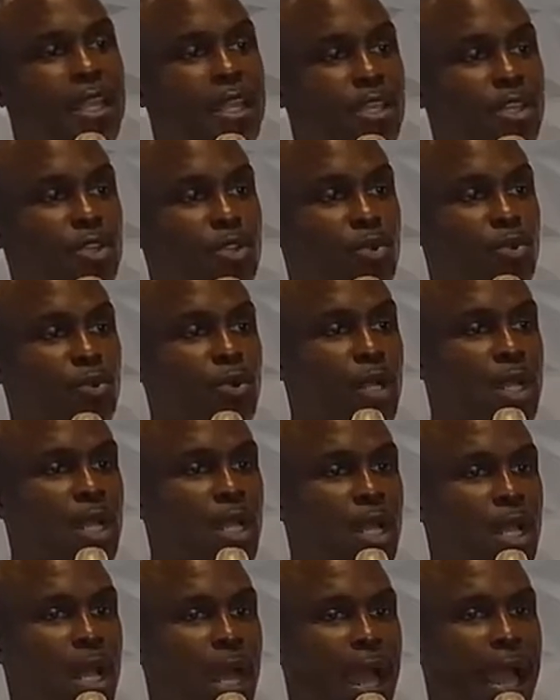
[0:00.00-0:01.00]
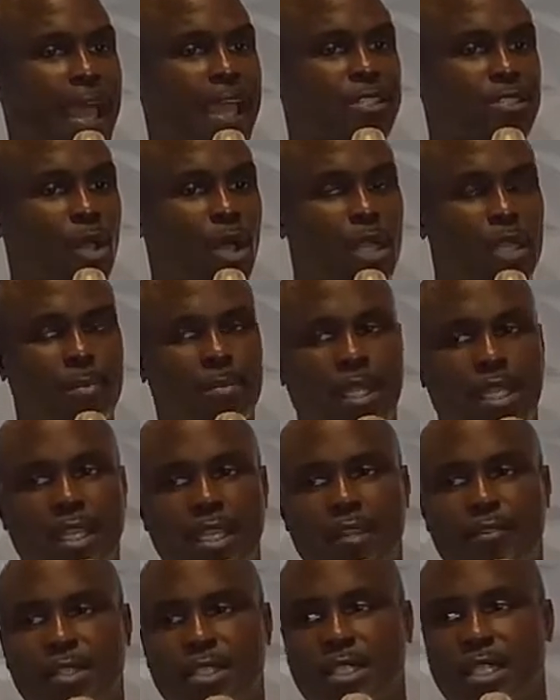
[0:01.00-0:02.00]
you. I ask all the
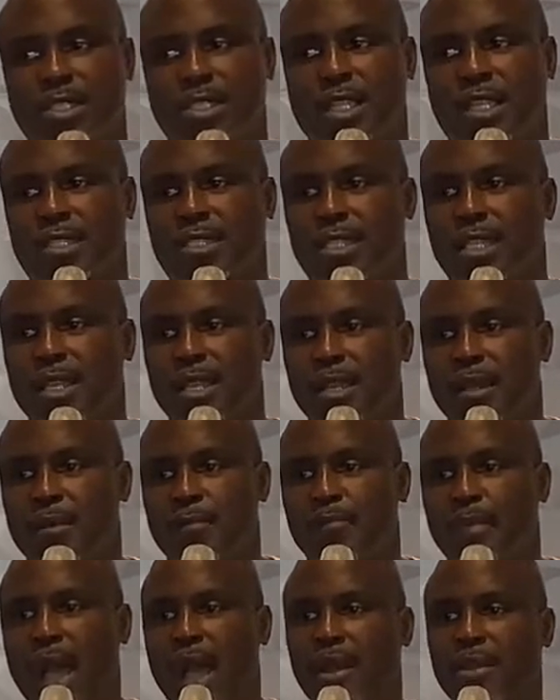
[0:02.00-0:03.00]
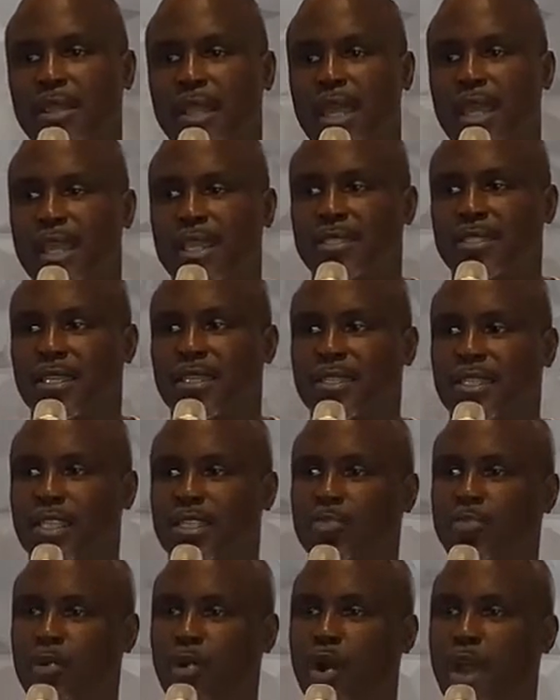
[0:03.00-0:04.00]
believers to just bow your heads and
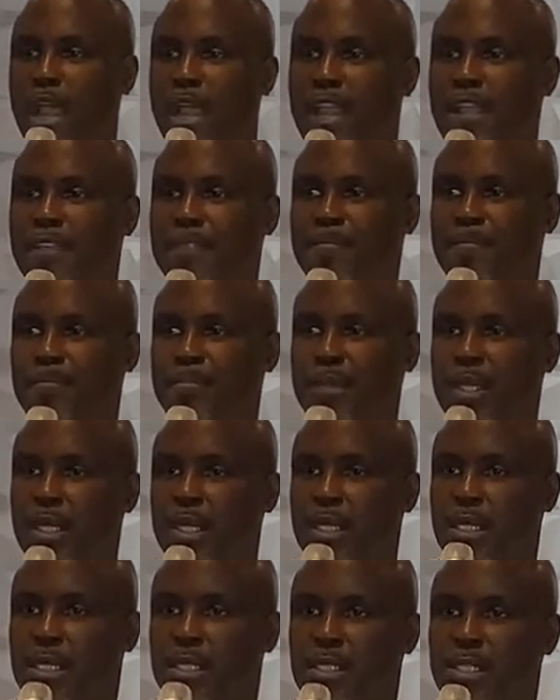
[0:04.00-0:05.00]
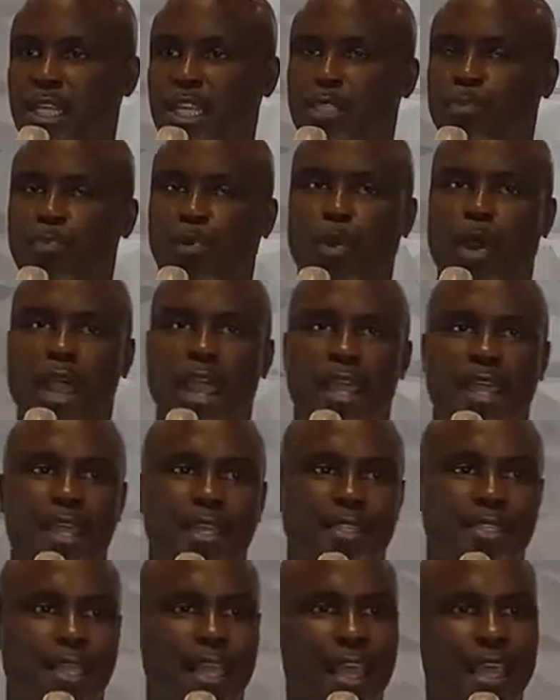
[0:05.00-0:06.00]
just pray. Just pray
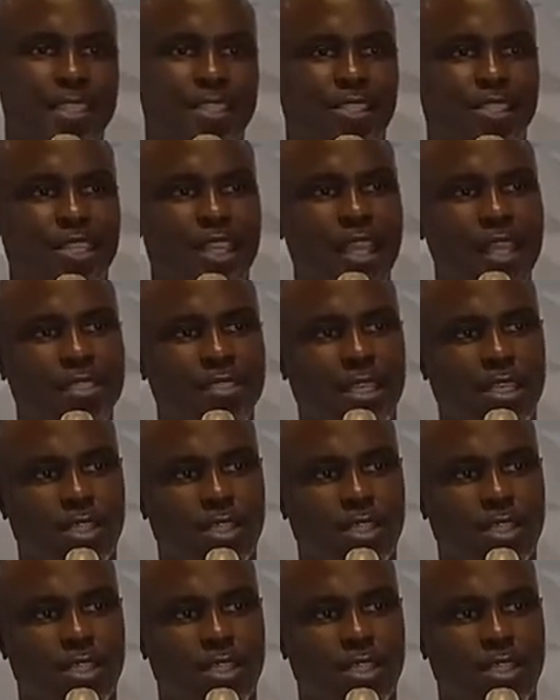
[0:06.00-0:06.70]
as, as Jesus